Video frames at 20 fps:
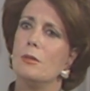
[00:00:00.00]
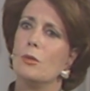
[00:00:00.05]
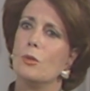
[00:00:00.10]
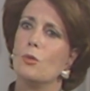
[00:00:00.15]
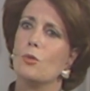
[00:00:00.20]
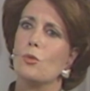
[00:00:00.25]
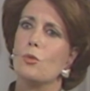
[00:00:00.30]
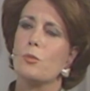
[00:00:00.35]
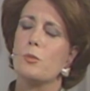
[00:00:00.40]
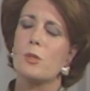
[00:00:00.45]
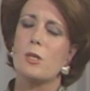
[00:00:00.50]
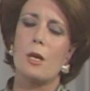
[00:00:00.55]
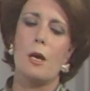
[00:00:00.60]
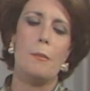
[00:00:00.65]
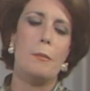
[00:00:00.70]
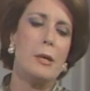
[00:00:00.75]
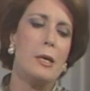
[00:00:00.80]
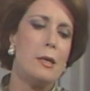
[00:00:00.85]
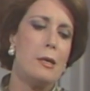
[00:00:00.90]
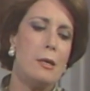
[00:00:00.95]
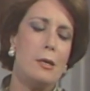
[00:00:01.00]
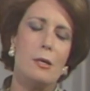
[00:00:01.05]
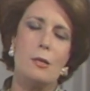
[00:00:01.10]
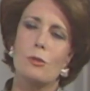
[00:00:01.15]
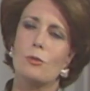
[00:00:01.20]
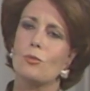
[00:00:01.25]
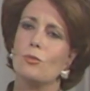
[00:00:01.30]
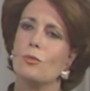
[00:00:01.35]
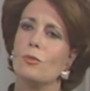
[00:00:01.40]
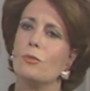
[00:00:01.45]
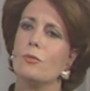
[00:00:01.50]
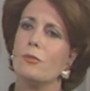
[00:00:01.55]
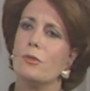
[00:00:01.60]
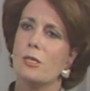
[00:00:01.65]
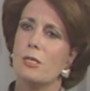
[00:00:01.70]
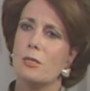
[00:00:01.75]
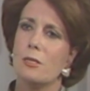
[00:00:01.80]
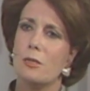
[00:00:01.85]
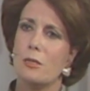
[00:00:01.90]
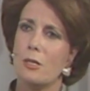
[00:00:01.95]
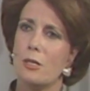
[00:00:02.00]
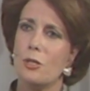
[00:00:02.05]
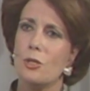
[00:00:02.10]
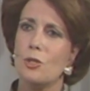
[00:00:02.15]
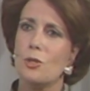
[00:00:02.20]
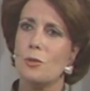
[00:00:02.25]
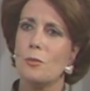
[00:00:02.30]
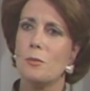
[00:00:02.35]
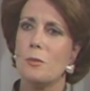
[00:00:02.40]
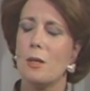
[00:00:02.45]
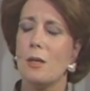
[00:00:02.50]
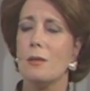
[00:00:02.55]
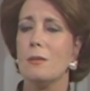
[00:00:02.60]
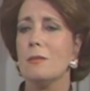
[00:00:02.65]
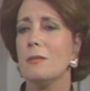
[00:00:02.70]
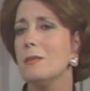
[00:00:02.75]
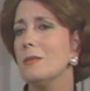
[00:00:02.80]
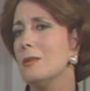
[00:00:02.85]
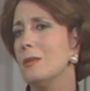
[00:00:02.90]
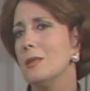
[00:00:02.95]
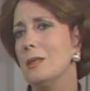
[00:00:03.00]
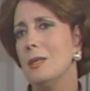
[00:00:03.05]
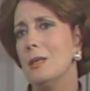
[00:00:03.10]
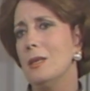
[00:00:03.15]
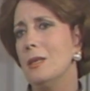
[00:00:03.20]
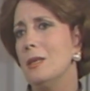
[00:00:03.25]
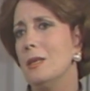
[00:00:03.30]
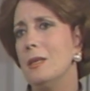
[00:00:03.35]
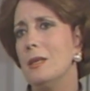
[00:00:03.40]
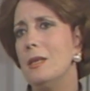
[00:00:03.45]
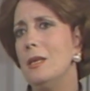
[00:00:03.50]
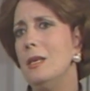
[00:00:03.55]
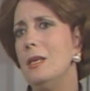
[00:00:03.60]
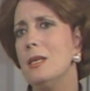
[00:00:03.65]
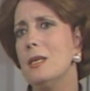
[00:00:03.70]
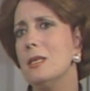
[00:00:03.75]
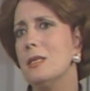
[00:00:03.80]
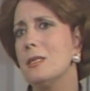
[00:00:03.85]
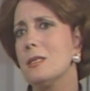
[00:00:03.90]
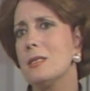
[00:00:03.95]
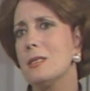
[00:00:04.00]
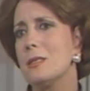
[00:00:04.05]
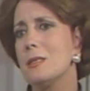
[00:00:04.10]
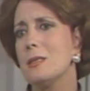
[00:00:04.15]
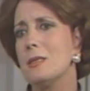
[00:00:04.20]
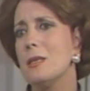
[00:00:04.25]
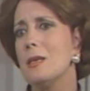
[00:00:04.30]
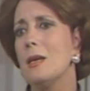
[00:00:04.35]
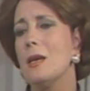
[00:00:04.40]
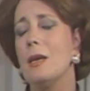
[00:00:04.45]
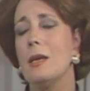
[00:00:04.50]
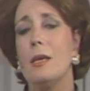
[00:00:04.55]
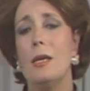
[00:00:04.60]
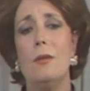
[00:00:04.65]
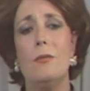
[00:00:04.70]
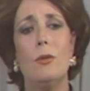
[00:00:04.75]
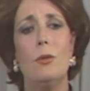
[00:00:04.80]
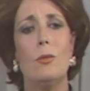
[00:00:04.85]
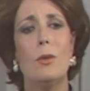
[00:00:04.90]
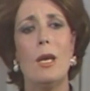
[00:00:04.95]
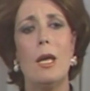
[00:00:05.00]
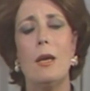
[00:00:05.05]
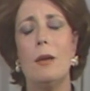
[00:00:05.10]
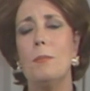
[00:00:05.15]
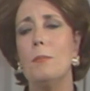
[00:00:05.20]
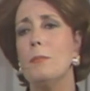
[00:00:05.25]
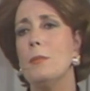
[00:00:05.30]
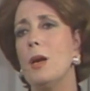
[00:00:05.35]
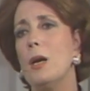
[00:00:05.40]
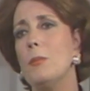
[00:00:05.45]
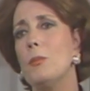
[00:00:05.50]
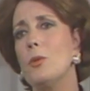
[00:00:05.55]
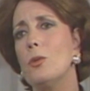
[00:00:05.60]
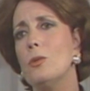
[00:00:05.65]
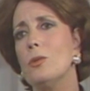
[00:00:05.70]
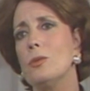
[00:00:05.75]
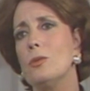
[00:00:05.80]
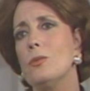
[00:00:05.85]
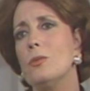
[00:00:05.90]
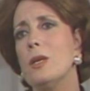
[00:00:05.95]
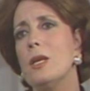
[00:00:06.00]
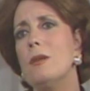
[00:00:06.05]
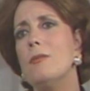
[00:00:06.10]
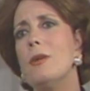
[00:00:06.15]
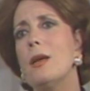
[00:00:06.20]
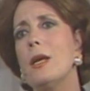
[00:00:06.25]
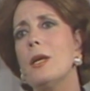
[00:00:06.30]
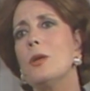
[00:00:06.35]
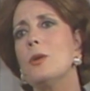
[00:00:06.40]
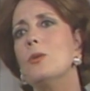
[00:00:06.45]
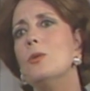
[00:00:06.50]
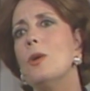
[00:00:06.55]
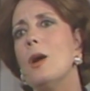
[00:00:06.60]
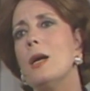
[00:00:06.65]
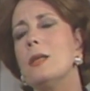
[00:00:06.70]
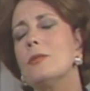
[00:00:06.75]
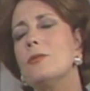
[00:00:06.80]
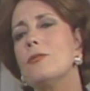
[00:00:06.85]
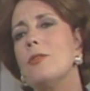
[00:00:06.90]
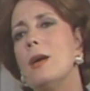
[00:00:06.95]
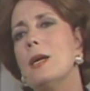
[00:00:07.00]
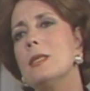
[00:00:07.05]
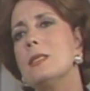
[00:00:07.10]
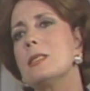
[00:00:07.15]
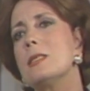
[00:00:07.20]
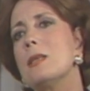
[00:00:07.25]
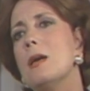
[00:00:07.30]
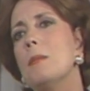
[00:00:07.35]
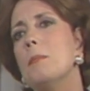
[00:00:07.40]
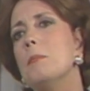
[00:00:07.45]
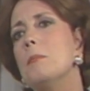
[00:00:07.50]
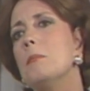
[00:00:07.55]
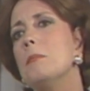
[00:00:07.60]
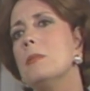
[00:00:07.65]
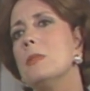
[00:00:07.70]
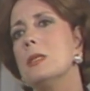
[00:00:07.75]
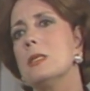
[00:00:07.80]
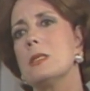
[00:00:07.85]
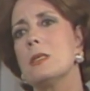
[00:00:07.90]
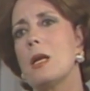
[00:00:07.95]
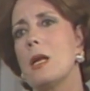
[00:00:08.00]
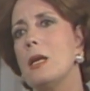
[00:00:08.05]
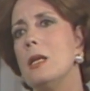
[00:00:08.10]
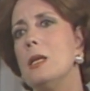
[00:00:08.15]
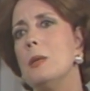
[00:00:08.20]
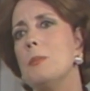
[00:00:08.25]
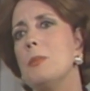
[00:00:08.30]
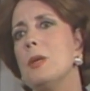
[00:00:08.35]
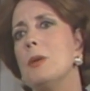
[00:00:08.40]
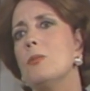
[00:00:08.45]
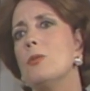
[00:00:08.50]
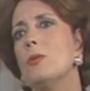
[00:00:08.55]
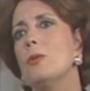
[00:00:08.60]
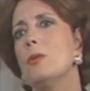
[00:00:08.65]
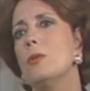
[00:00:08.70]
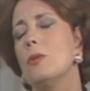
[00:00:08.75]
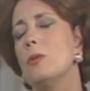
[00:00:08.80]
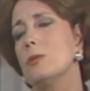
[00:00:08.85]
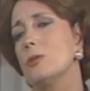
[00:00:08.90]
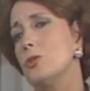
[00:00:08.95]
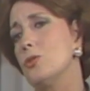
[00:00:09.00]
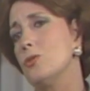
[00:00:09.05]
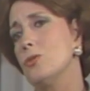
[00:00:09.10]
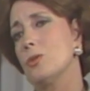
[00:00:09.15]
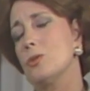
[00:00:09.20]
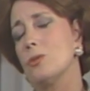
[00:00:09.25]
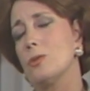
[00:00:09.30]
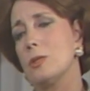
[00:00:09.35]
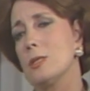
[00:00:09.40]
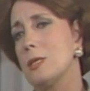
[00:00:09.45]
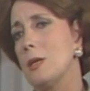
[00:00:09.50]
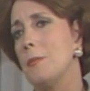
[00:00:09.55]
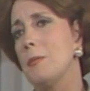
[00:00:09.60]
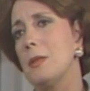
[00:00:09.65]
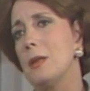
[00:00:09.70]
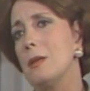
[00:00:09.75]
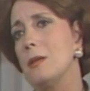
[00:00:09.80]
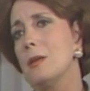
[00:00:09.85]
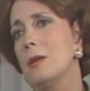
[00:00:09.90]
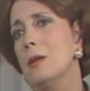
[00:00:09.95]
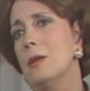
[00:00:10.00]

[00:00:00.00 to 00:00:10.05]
groups coming here to visit Egypt. And really, it's even when I'm abroad, whenever I go and find some Israeli people or Jews or something,